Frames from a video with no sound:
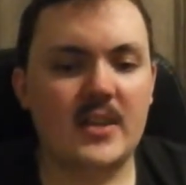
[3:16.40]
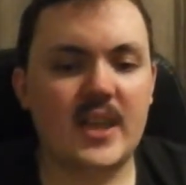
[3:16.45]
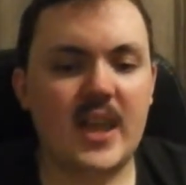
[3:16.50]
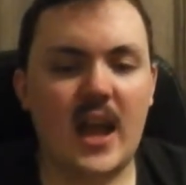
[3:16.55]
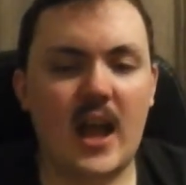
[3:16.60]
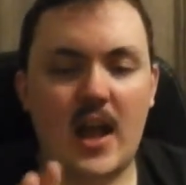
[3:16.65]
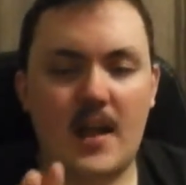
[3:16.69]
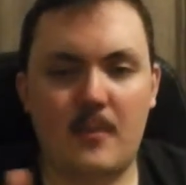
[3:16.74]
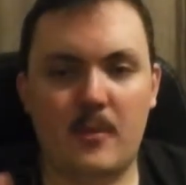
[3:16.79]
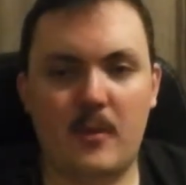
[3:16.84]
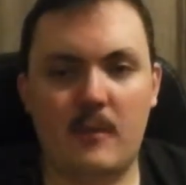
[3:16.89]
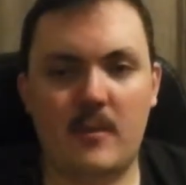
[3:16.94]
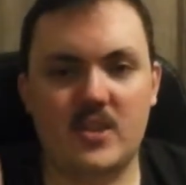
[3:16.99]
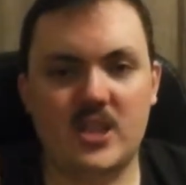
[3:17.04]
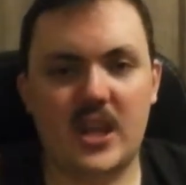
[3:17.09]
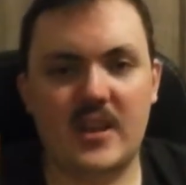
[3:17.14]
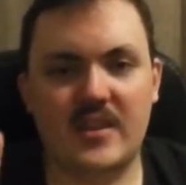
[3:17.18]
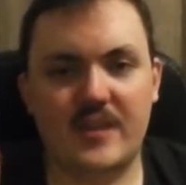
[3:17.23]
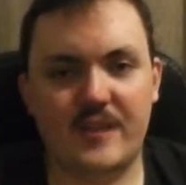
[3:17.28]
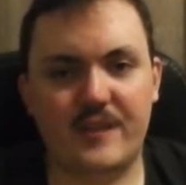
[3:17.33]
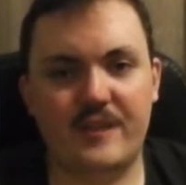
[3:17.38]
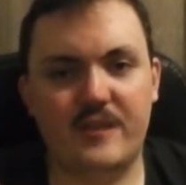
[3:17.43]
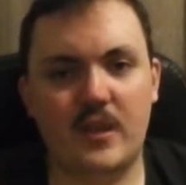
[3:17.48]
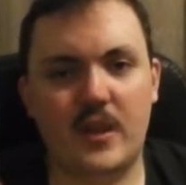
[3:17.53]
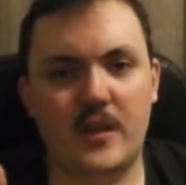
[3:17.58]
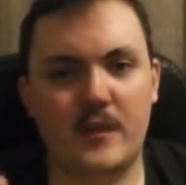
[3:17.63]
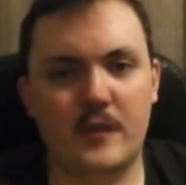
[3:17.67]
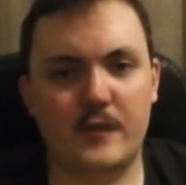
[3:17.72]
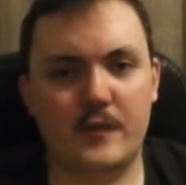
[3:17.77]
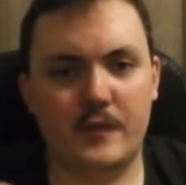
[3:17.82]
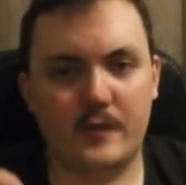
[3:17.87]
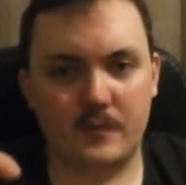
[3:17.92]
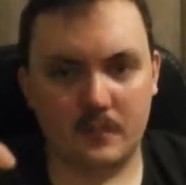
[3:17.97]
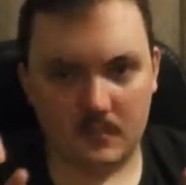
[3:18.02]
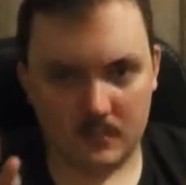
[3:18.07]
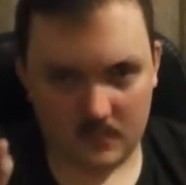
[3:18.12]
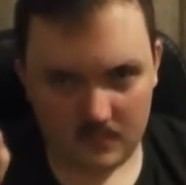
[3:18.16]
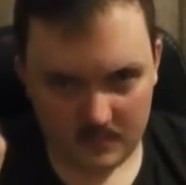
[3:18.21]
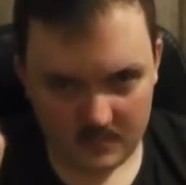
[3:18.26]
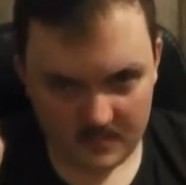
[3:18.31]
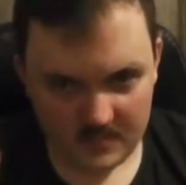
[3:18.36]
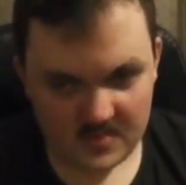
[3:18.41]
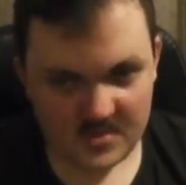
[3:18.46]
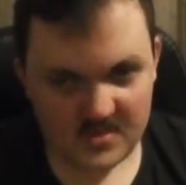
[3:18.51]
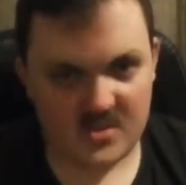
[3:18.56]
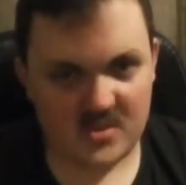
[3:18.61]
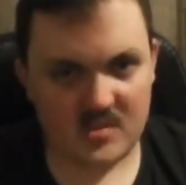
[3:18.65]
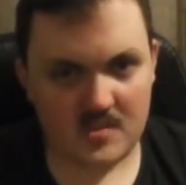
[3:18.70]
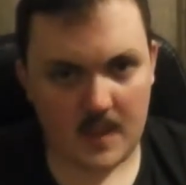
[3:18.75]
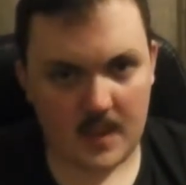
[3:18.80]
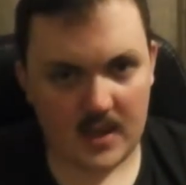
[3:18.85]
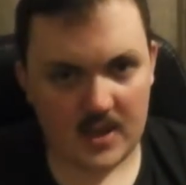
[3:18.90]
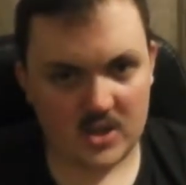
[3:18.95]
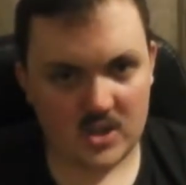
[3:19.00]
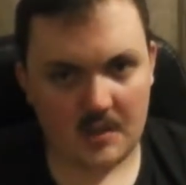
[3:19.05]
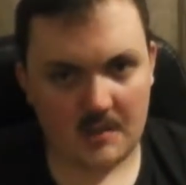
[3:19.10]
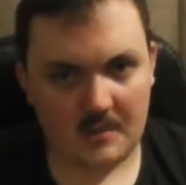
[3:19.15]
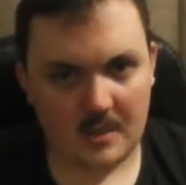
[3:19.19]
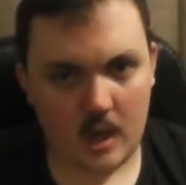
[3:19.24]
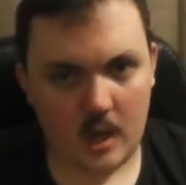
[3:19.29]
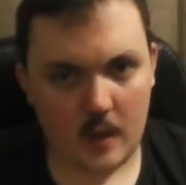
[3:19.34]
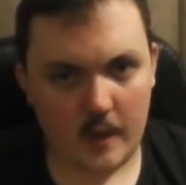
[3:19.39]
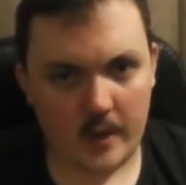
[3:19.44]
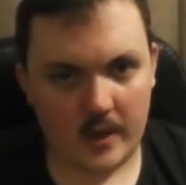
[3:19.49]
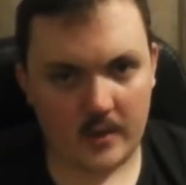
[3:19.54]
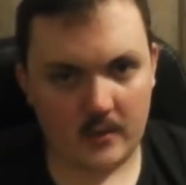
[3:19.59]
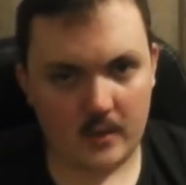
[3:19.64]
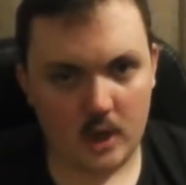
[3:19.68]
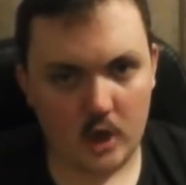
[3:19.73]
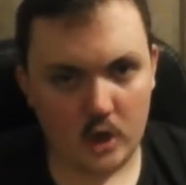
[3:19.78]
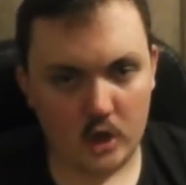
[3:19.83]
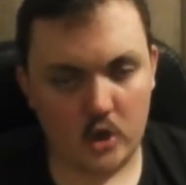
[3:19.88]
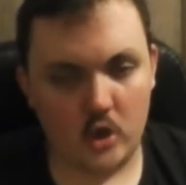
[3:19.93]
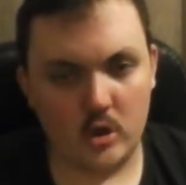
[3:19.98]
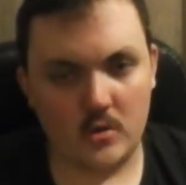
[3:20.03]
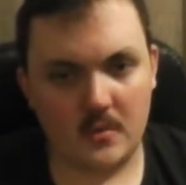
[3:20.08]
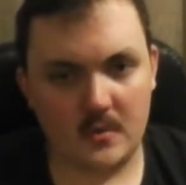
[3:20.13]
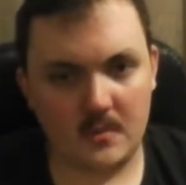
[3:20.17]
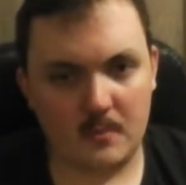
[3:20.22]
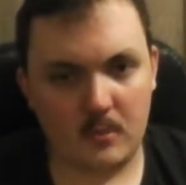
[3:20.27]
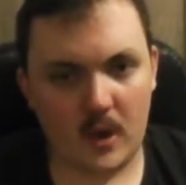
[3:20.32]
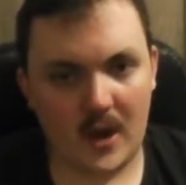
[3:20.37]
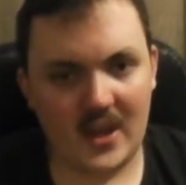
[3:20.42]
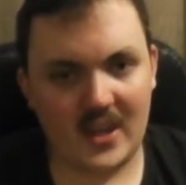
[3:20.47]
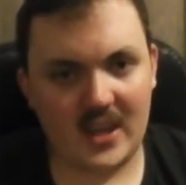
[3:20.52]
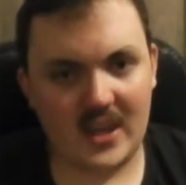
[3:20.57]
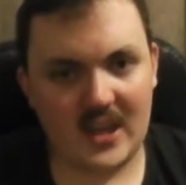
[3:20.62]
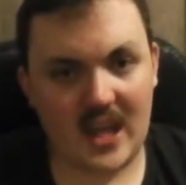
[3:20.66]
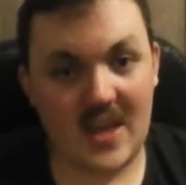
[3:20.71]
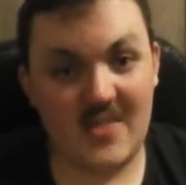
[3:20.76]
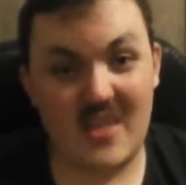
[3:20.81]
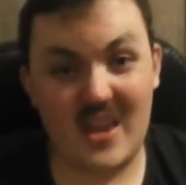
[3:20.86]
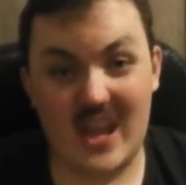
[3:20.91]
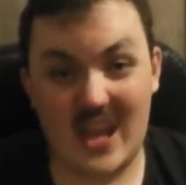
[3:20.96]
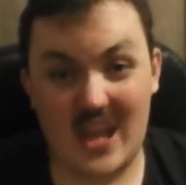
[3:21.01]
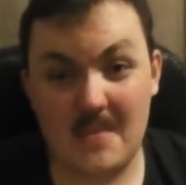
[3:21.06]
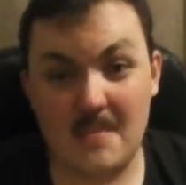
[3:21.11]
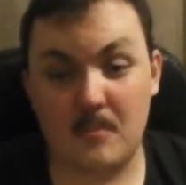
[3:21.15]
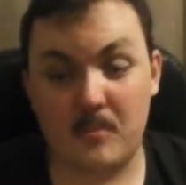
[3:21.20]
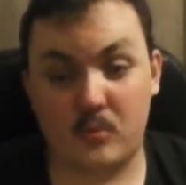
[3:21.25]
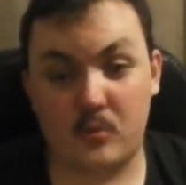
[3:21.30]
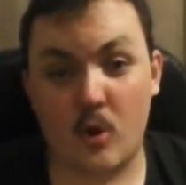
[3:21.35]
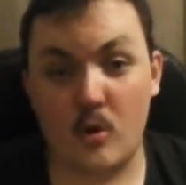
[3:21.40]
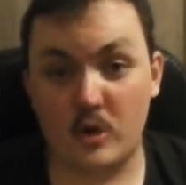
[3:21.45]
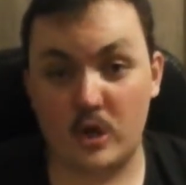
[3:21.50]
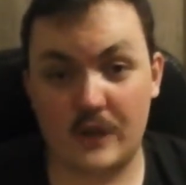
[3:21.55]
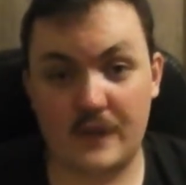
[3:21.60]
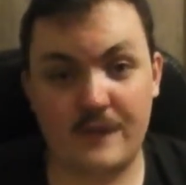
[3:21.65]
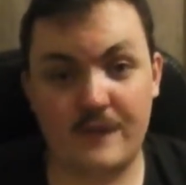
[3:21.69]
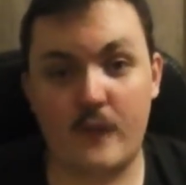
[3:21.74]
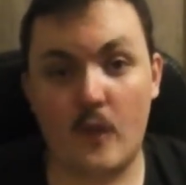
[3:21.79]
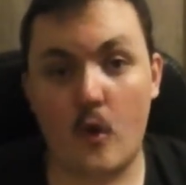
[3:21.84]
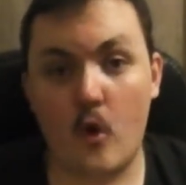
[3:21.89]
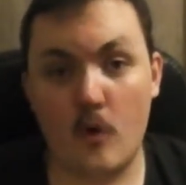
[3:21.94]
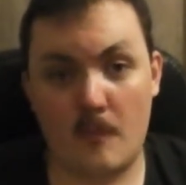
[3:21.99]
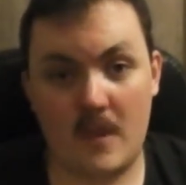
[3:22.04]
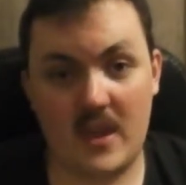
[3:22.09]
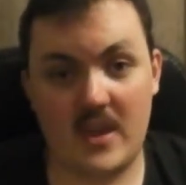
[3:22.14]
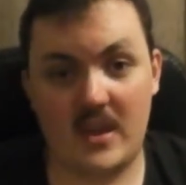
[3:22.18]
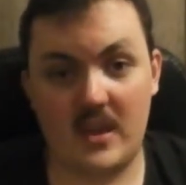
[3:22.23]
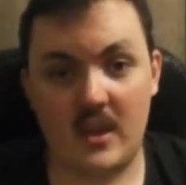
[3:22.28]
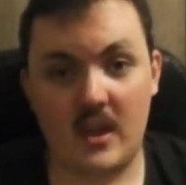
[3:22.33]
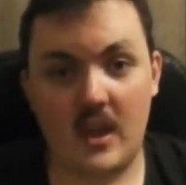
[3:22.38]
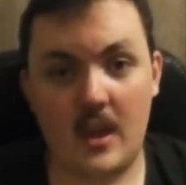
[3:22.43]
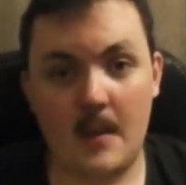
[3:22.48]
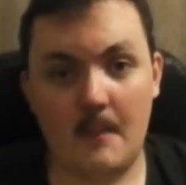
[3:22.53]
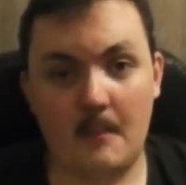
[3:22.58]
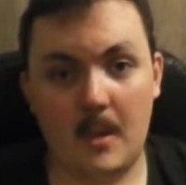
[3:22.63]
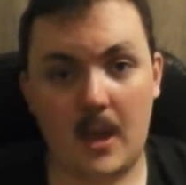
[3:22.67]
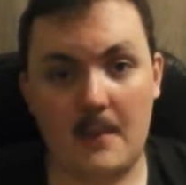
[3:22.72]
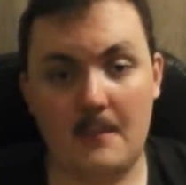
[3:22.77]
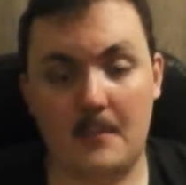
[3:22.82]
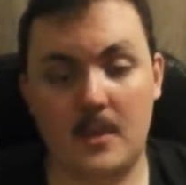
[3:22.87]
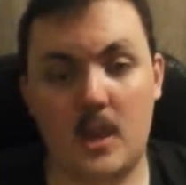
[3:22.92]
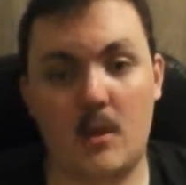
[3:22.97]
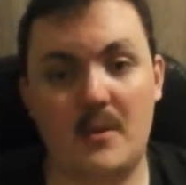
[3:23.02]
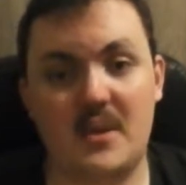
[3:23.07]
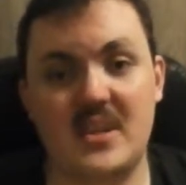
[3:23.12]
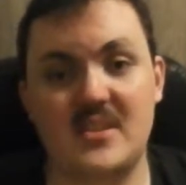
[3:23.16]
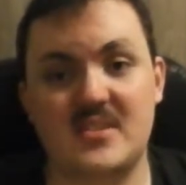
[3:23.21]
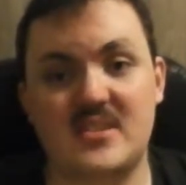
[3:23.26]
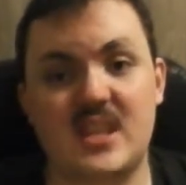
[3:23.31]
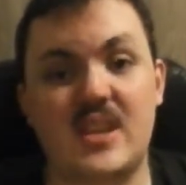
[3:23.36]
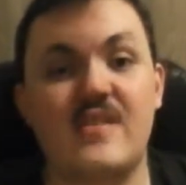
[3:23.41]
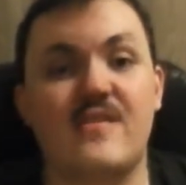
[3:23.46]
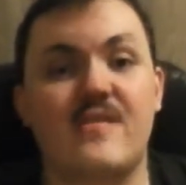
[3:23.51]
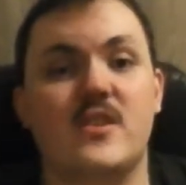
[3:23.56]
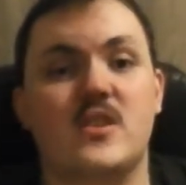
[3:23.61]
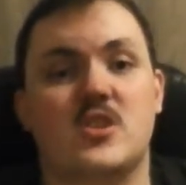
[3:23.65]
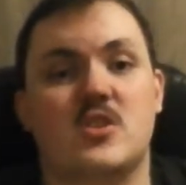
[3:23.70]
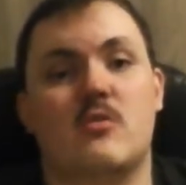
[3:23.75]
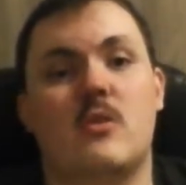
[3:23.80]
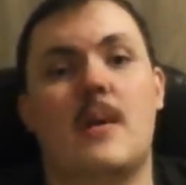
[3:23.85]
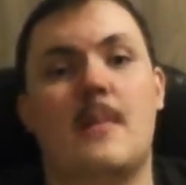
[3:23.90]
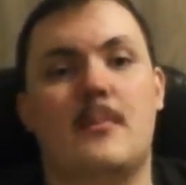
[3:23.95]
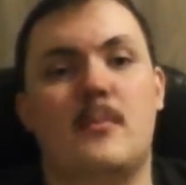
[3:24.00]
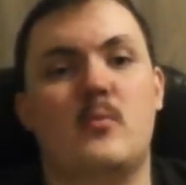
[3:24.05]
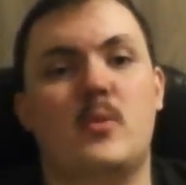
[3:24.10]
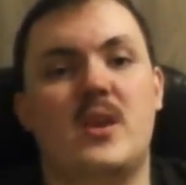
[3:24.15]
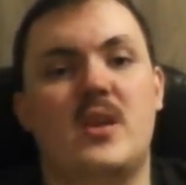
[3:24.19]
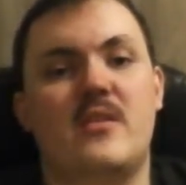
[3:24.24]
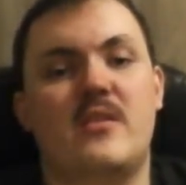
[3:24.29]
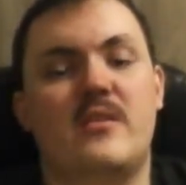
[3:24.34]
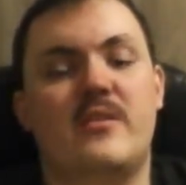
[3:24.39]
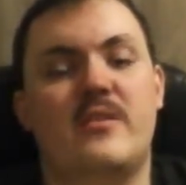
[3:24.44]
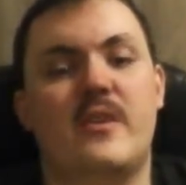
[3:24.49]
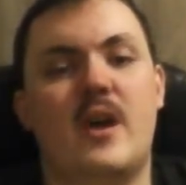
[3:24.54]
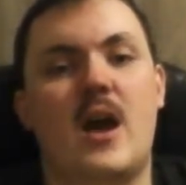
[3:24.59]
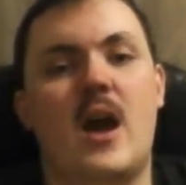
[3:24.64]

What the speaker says: I pretty much had the flood of smash up going, couldn't break it, and then he broke it for me by blowing his defissure up with